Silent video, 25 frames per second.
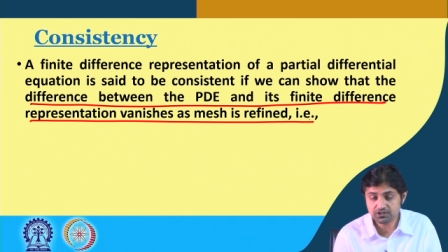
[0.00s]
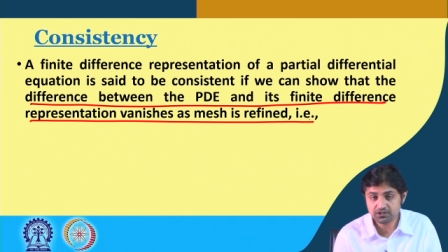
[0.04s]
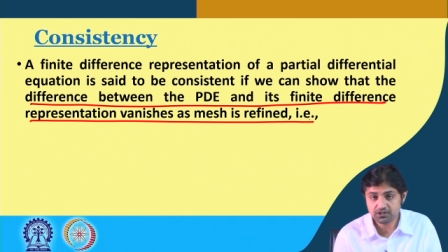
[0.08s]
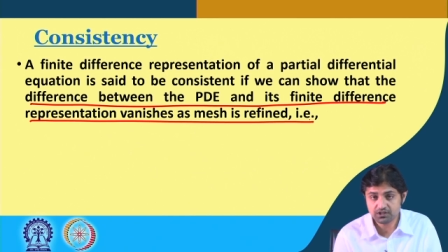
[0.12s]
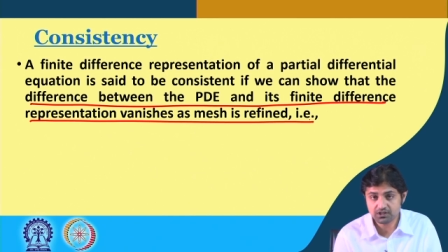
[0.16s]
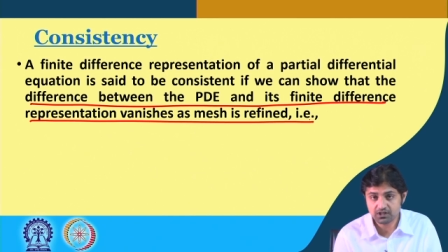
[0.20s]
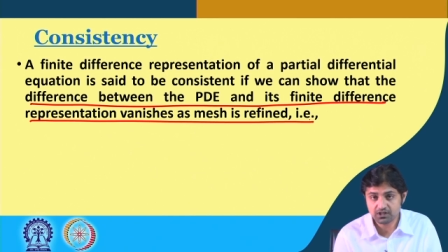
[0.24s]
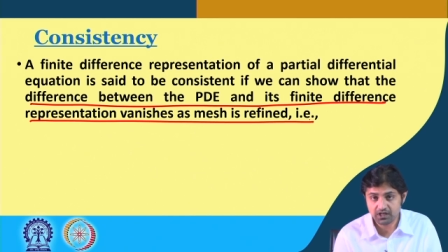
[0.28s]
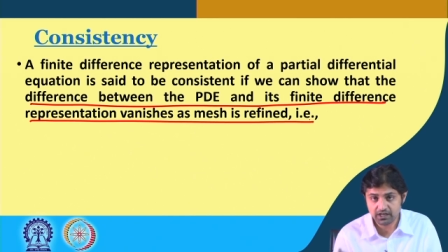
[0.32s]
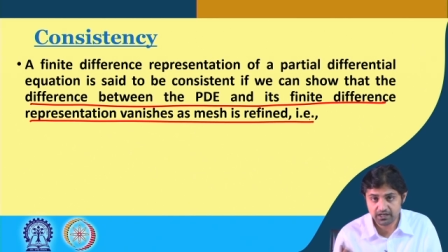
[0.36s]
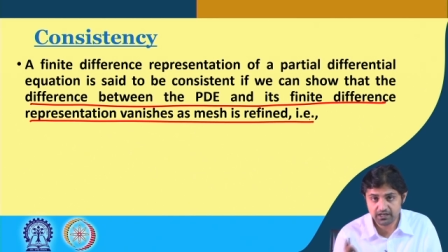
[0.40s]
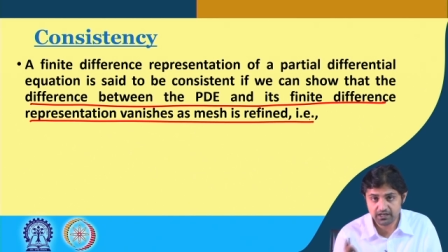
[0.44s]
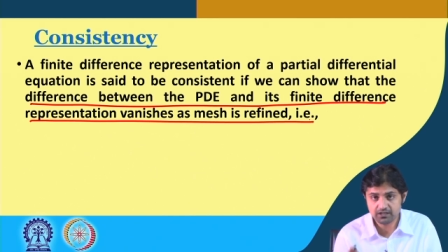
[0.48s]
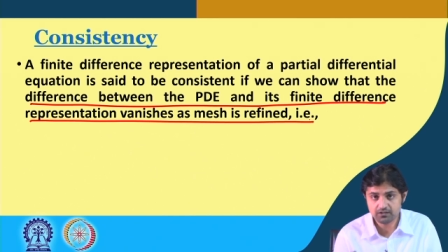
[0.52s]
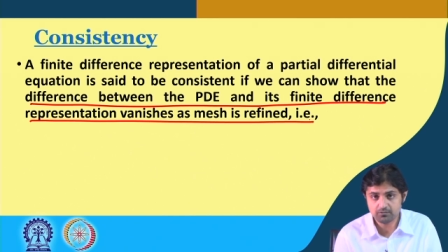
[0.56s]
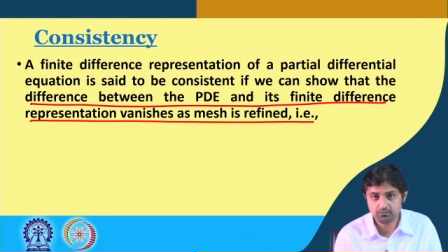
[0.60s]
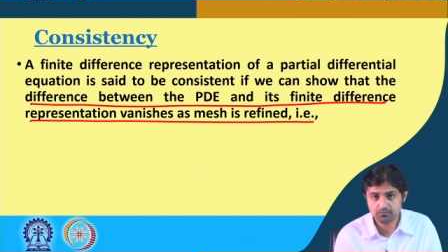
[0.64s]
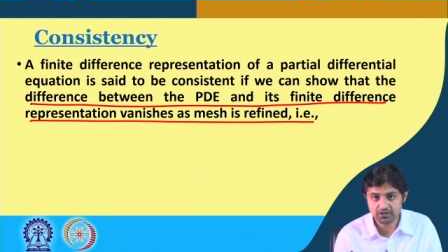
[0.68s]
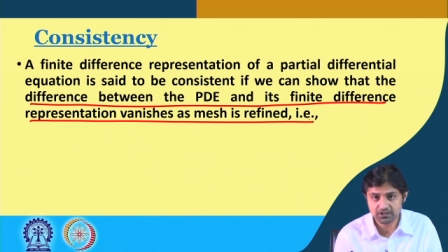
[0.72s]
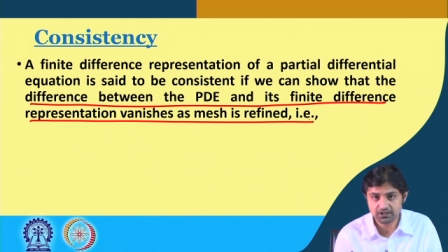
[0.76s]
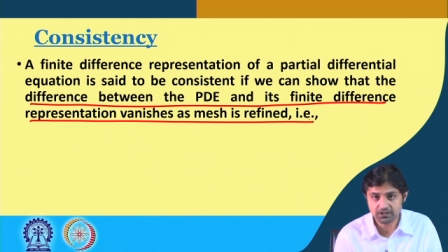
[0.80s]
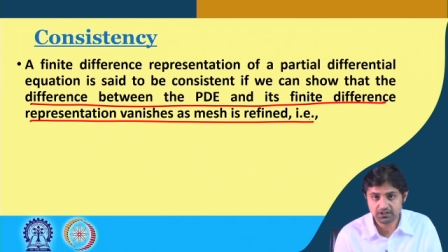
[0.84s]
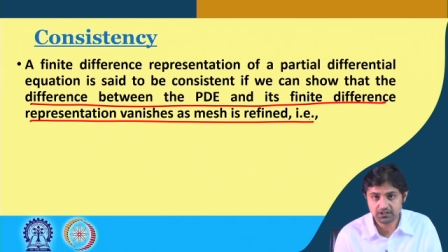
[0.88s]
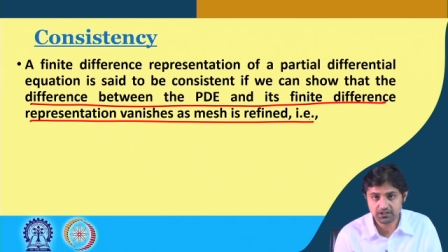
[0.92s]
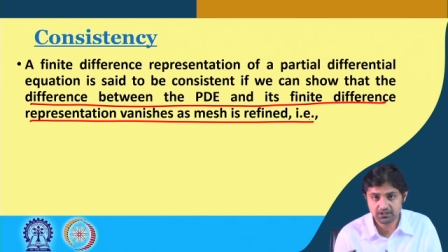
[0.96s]
the current
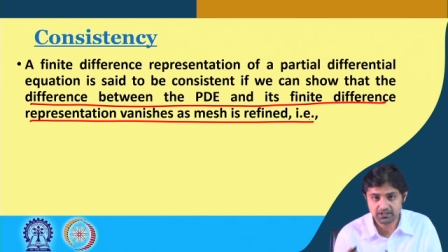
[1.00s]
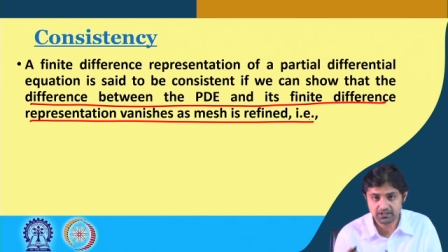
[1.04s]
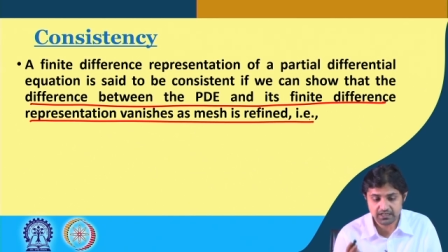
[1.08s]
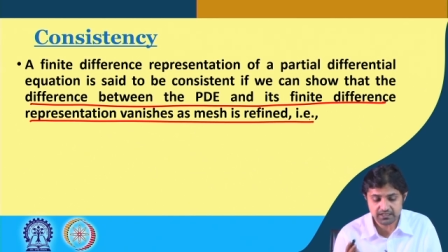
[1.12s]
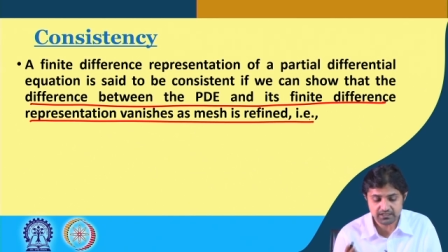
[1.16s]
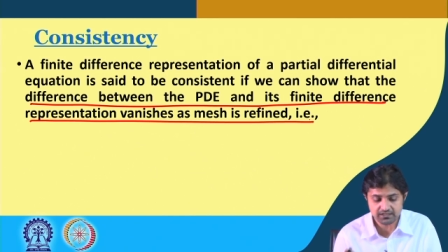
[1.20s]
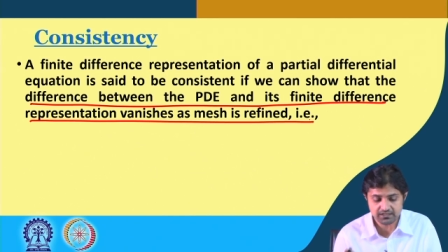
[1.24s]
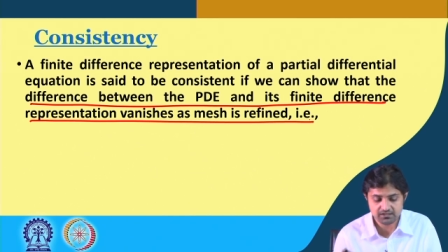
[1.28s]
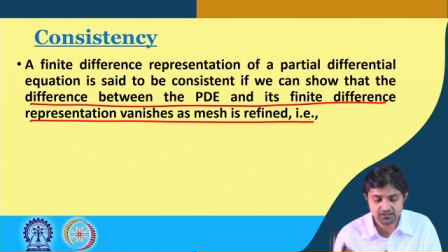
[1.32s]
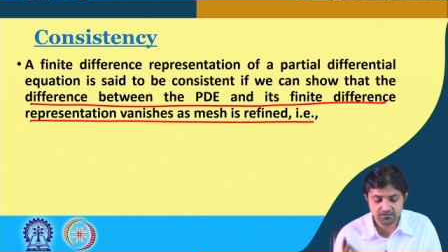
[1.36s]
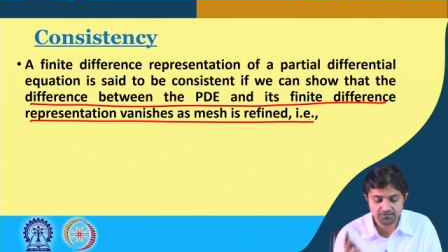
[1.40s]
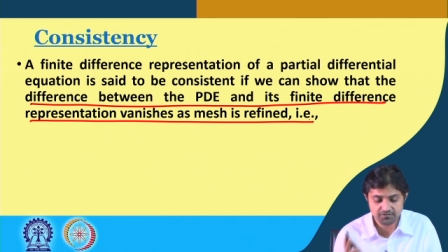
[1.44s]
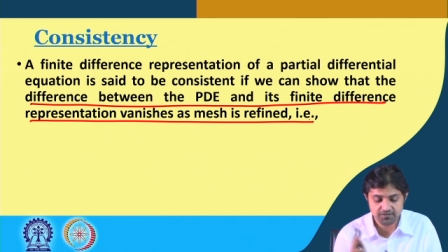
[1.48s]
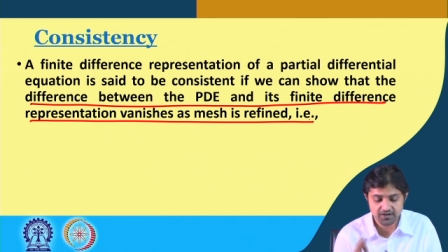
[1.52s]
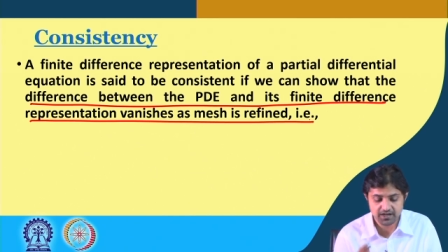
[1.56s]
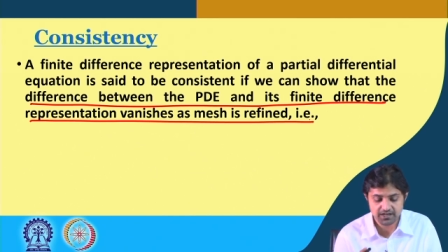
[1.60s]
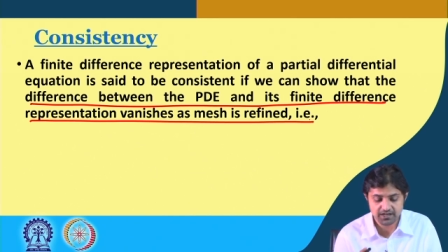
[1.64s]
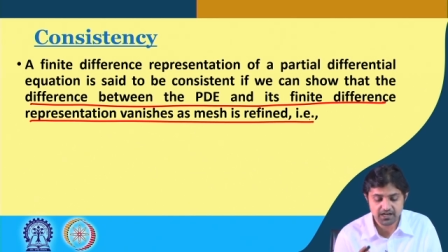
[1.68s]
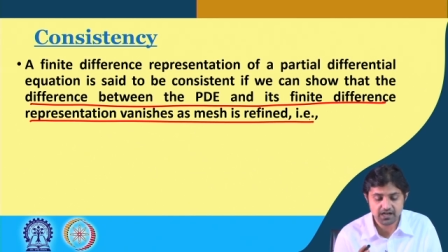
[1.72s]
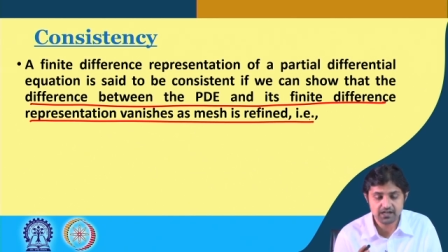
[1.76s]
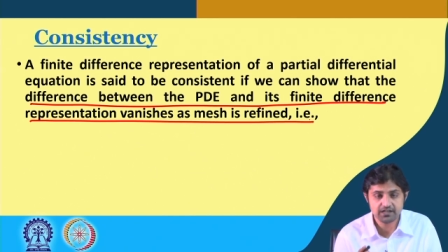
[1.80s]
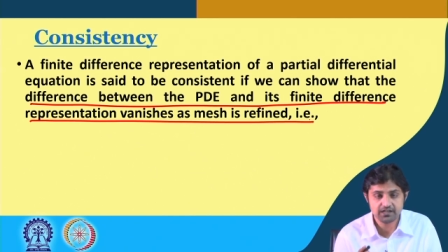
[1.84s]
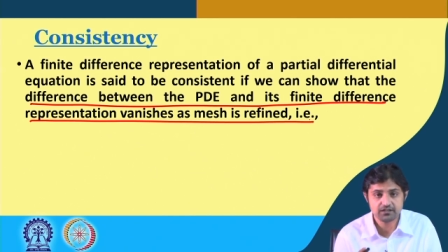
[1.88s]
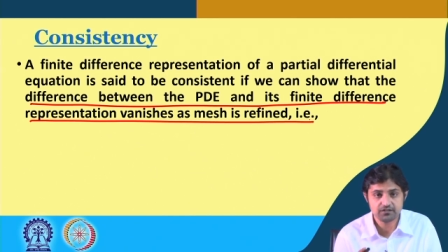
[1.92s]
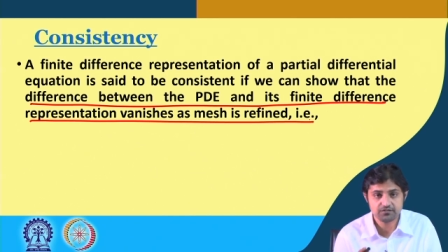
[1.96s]
method that is a finite